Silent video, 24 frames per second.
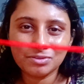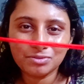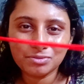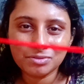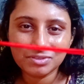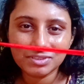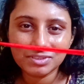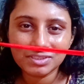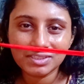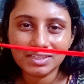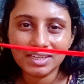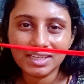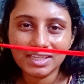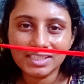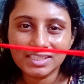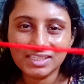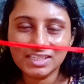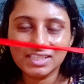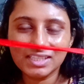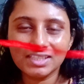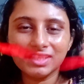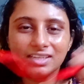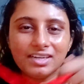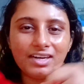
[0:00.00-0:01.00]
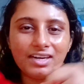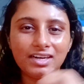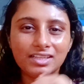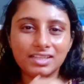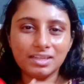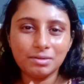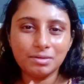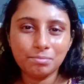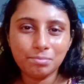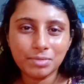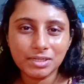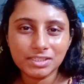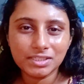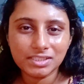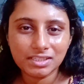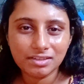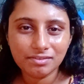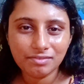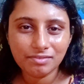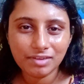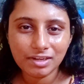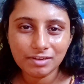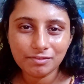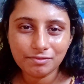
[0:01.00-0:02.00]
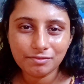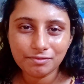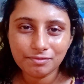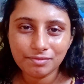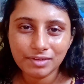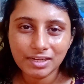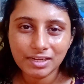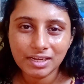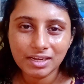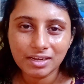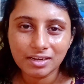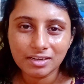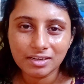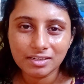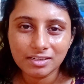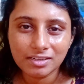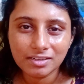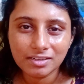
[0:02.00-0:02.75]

stretching, the other person will feel hurt.